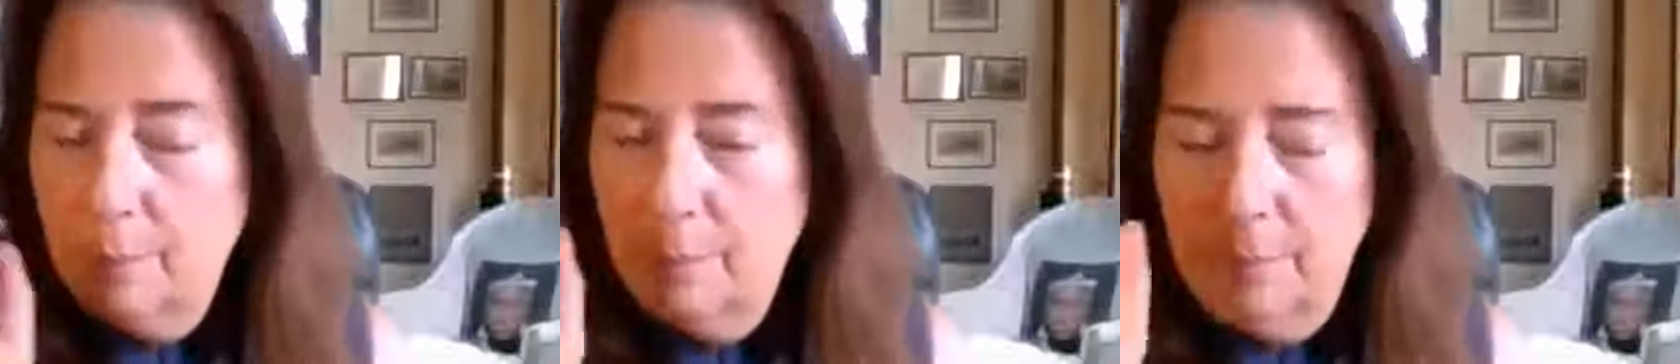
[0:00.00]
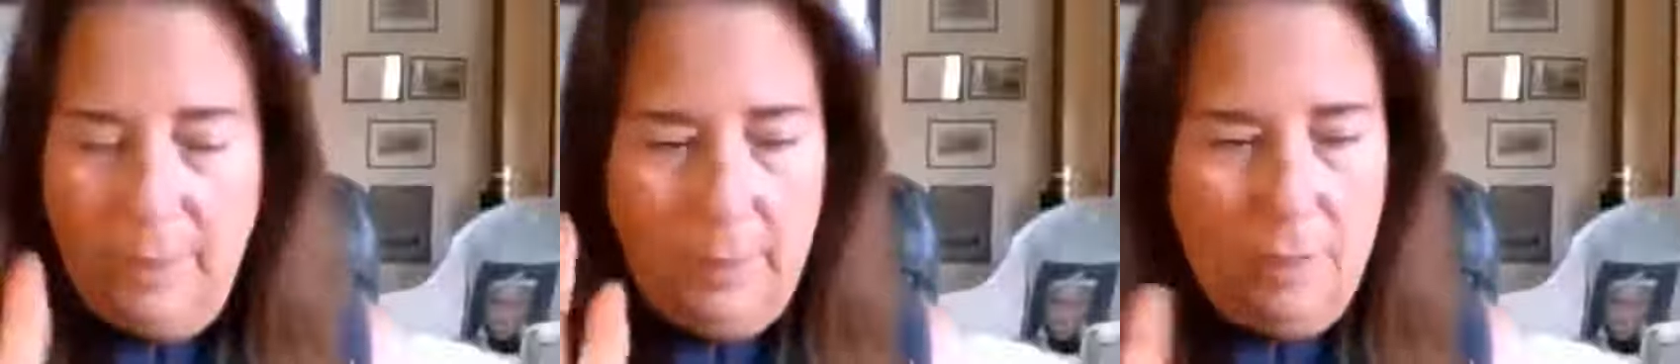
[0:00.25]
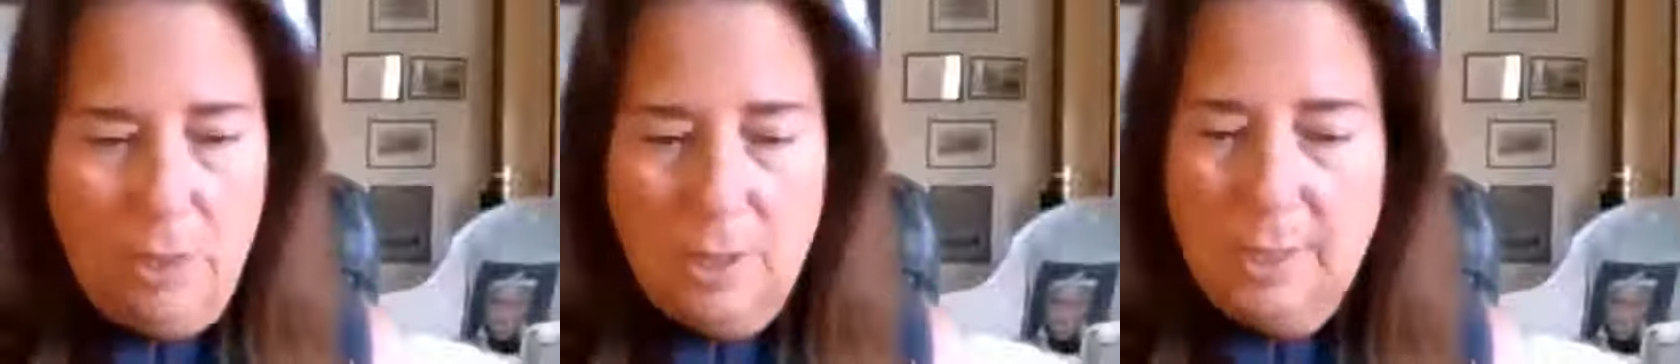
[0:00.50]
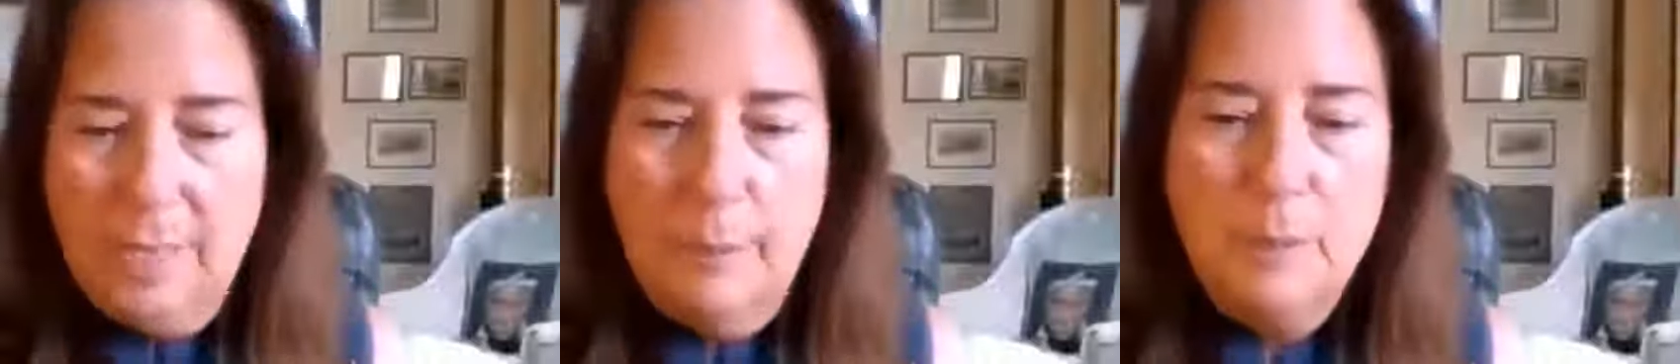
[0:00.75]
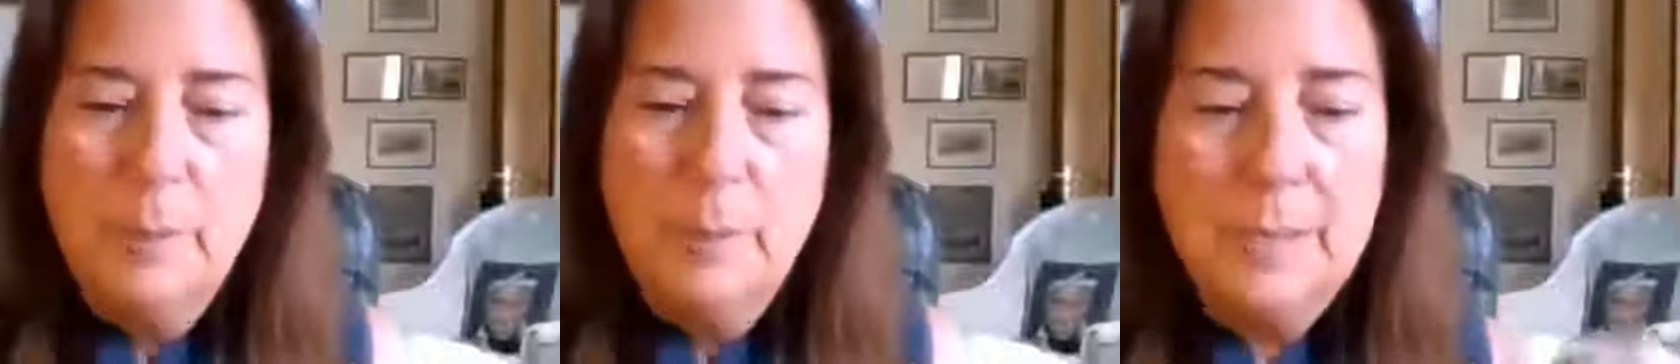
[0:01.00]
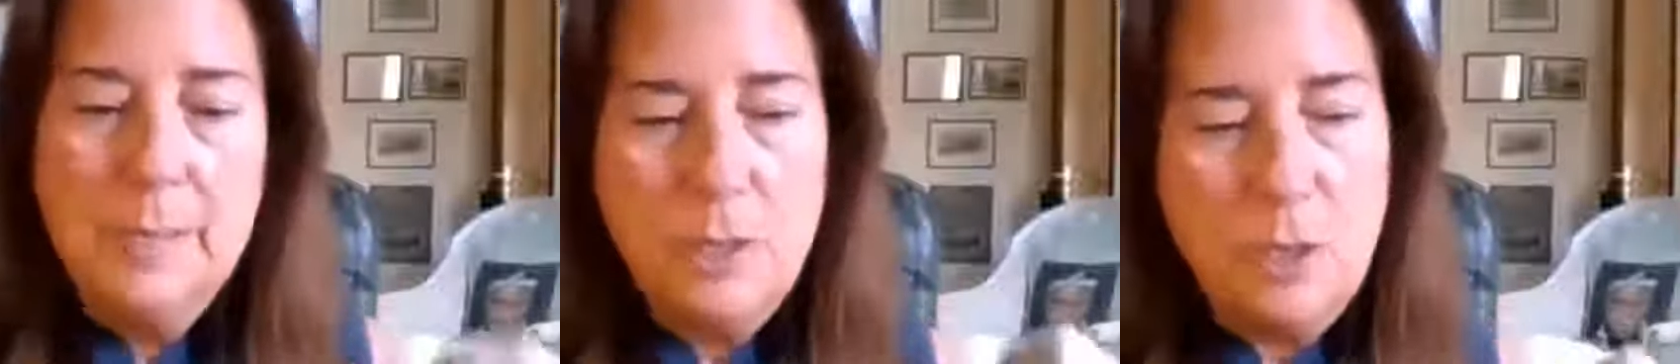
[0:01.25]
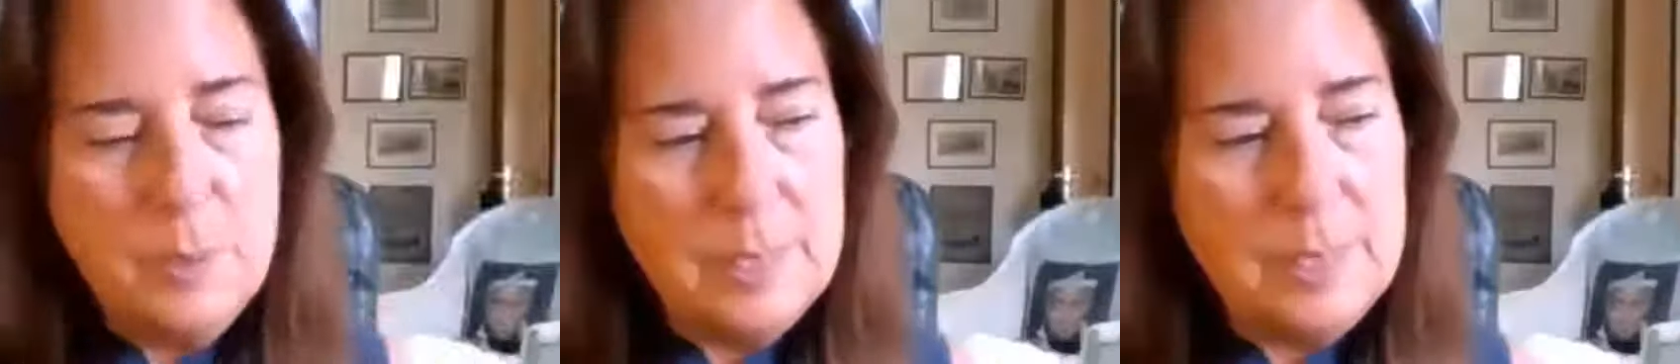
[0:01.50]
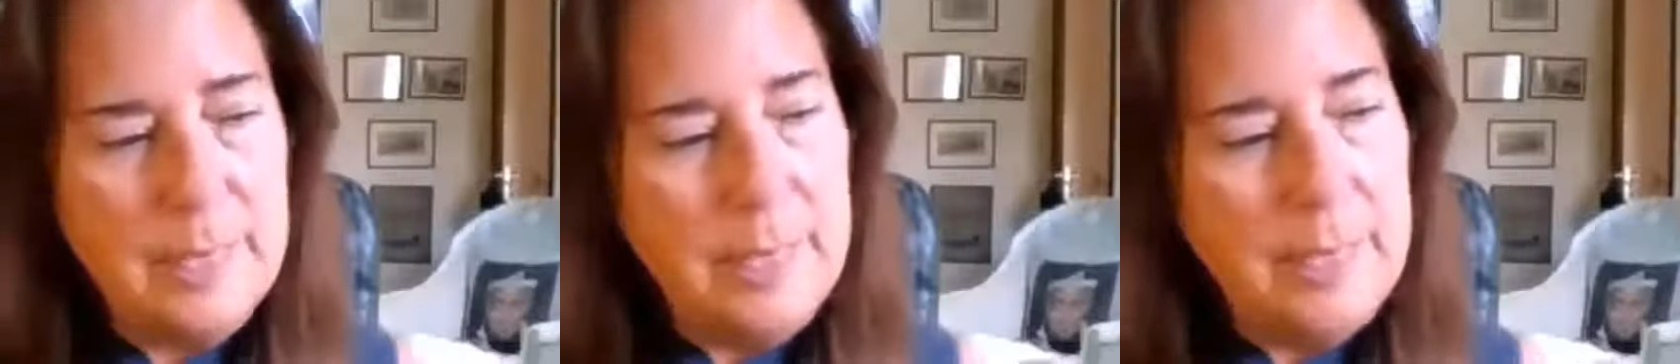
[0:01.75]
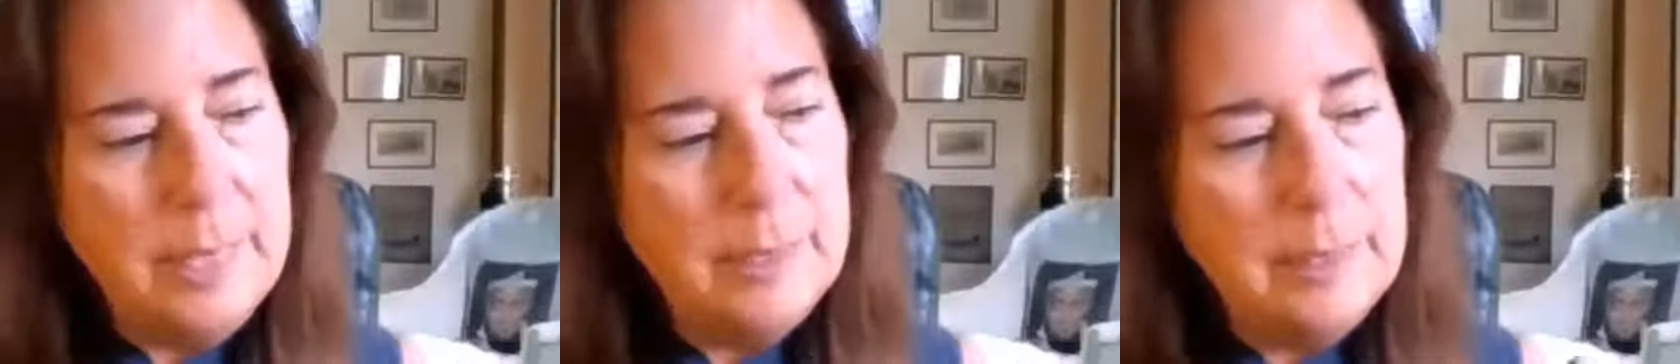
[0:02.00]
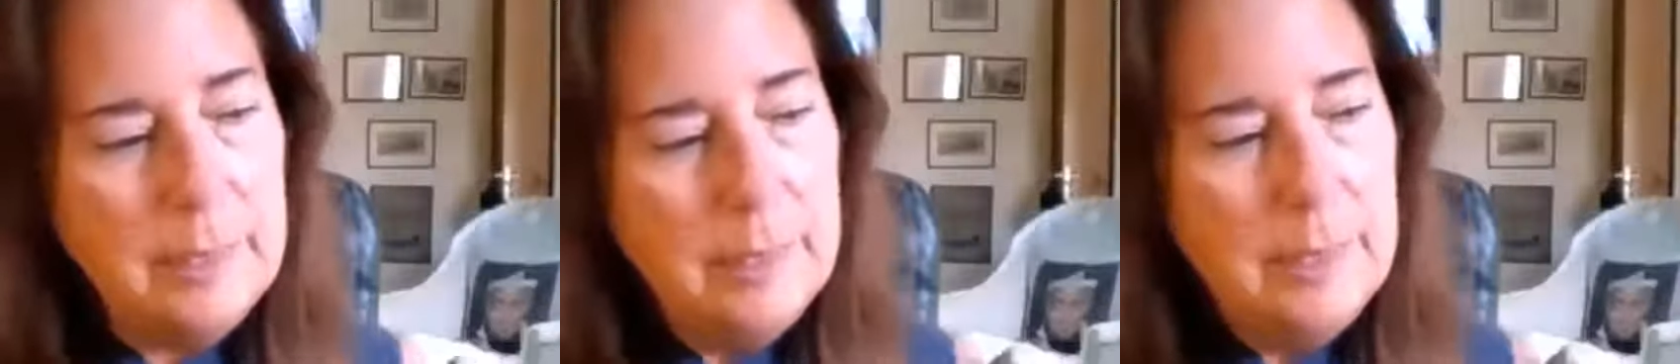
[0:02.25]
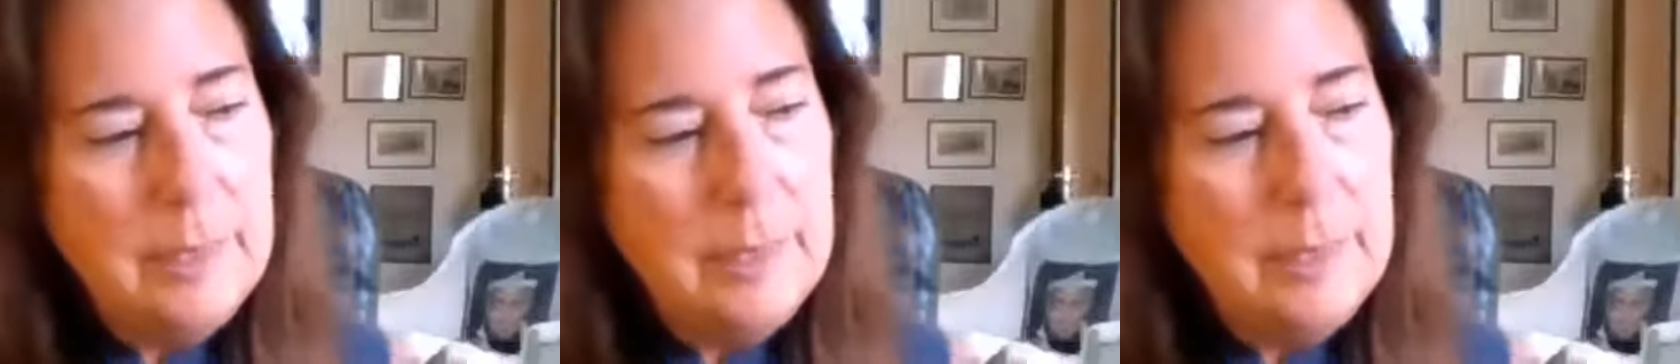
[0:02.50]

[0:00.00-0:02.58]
It just came to mind as you were saying it.